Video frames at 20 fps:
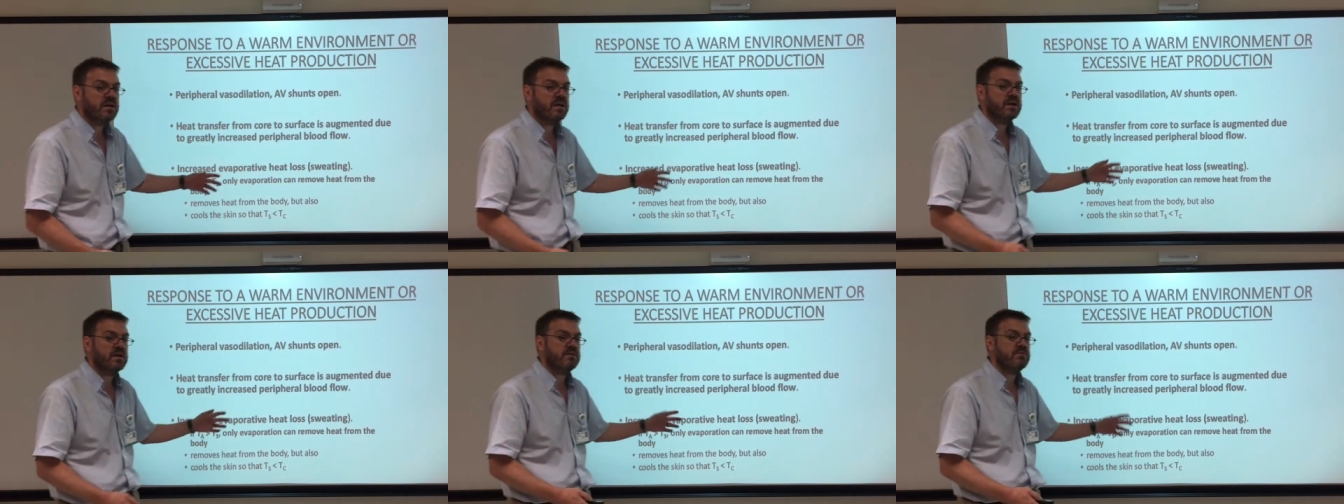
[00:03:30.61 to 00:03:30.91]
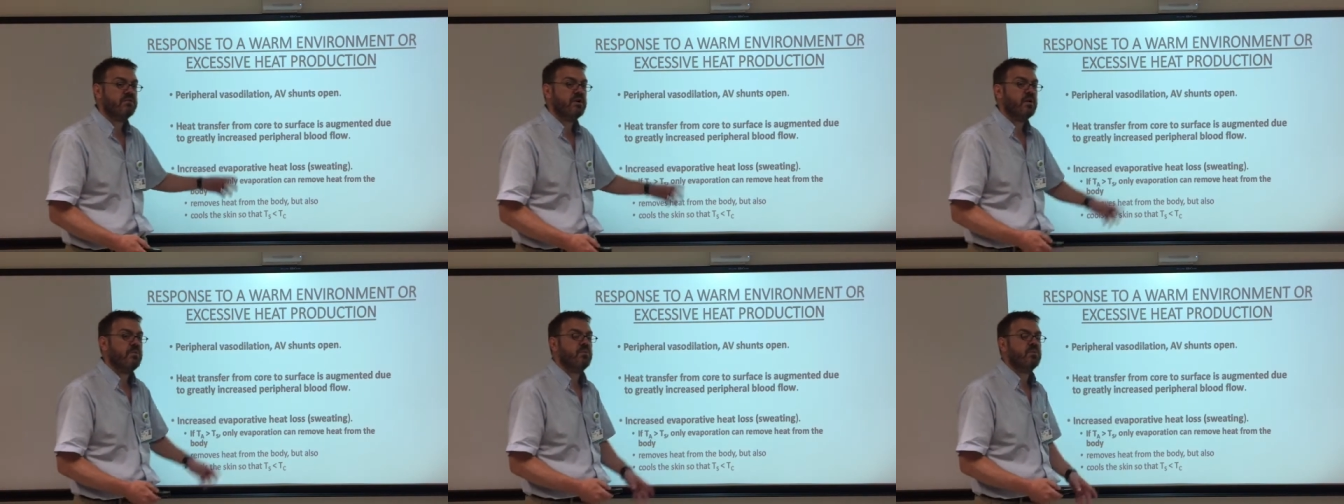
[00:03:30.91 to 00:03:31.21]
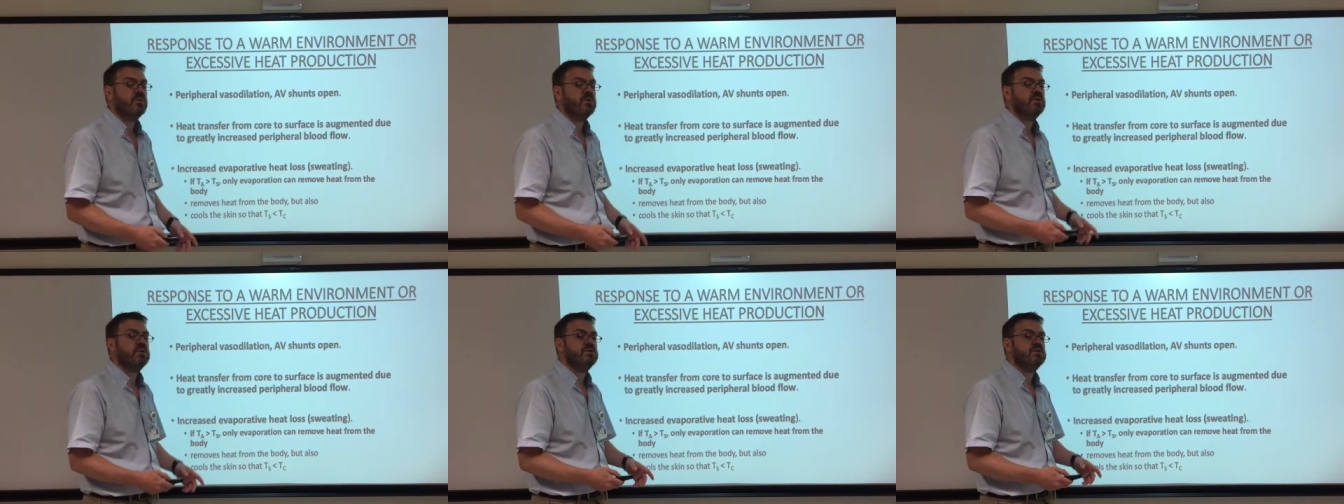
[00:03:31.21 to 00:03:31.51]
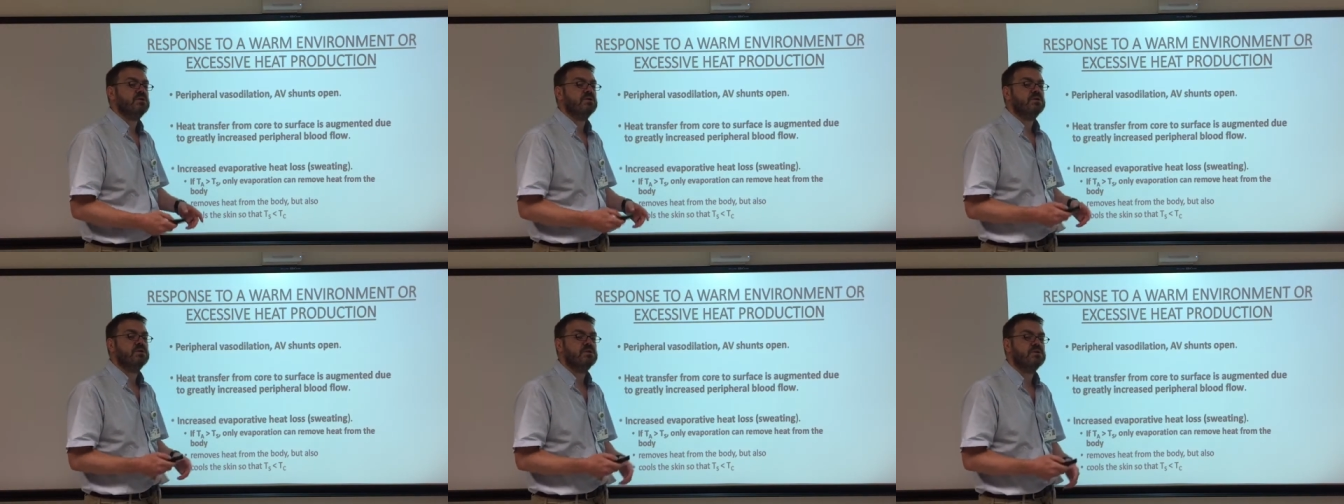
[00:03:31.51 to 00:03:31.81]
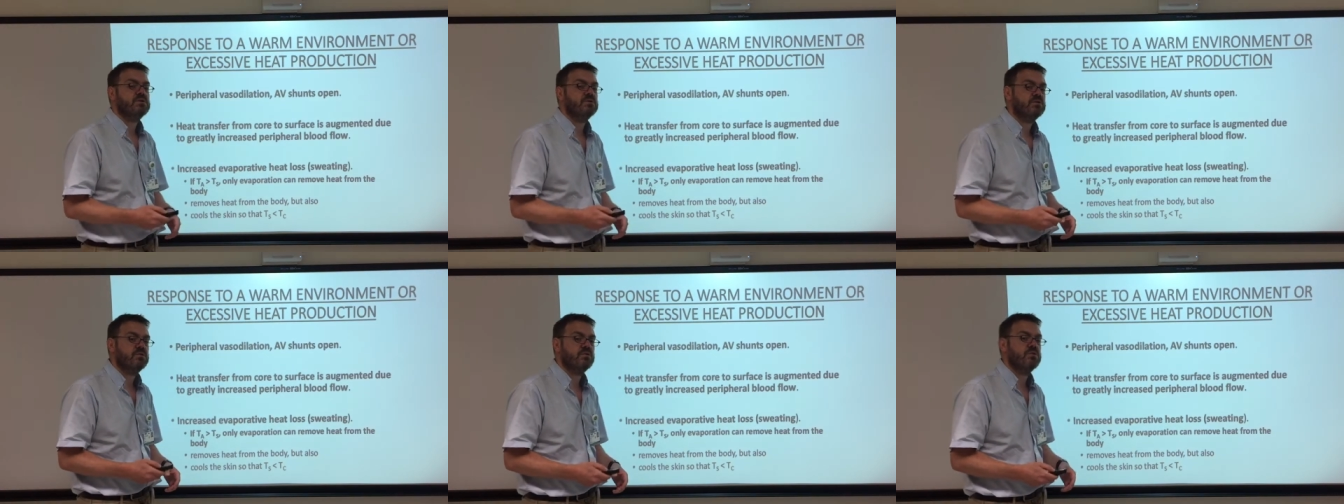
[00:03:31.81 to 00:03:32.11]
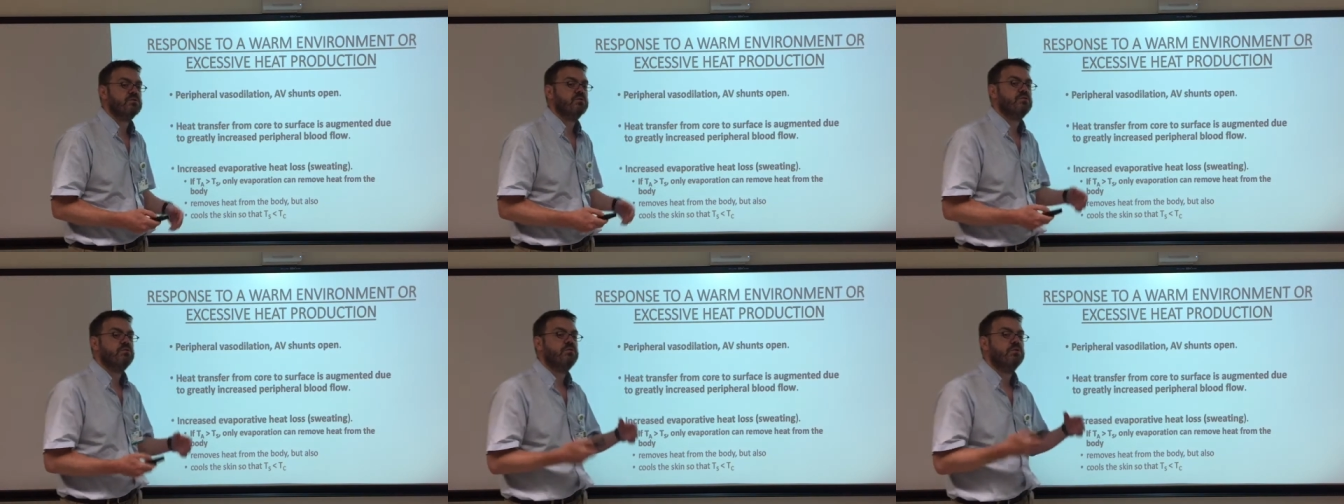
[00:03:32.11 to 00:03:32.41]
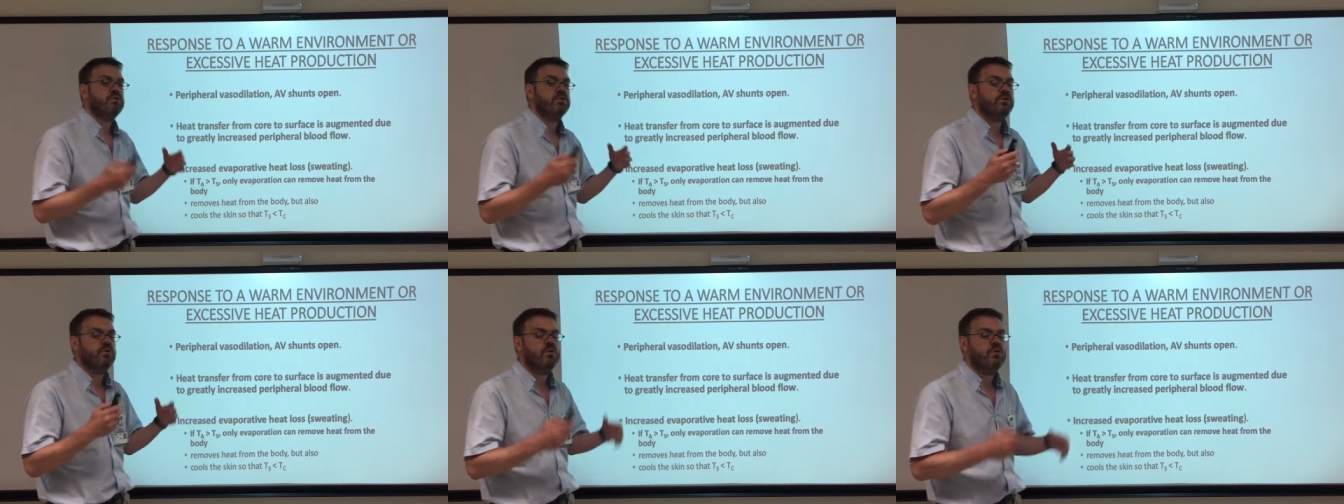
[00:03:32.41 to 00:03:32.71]
and evaporation is good
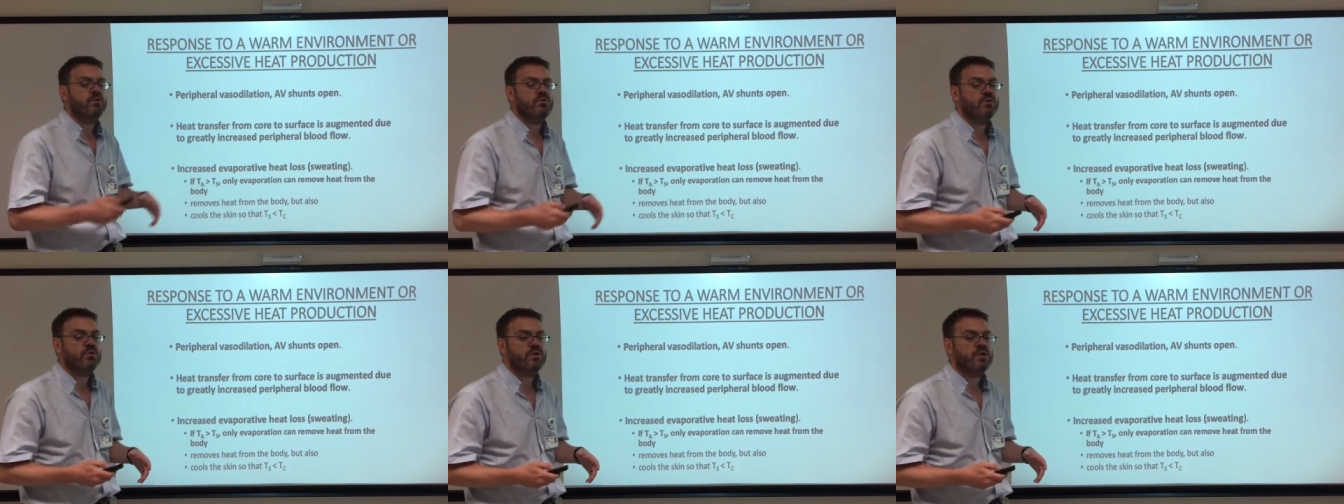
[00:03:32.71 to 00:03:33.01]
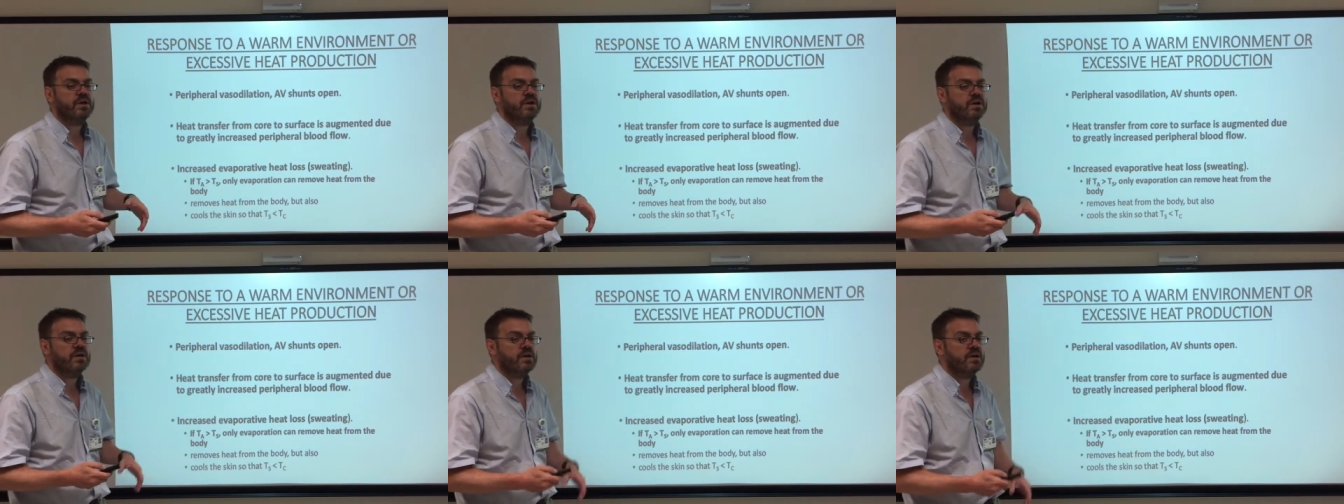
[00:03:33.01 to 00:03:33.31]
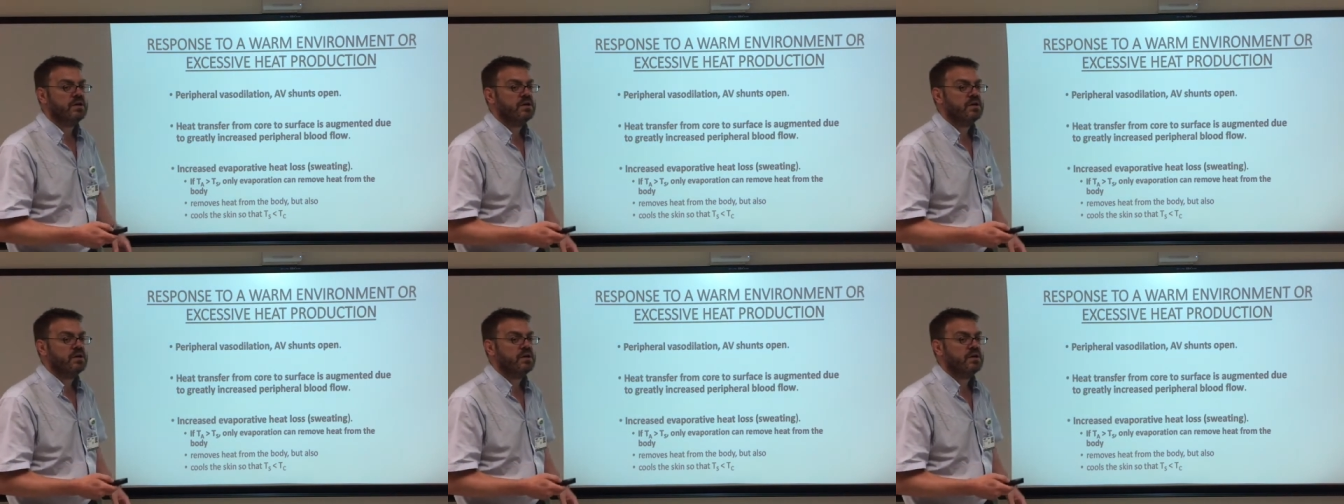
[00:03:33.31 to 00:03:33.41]
for lowering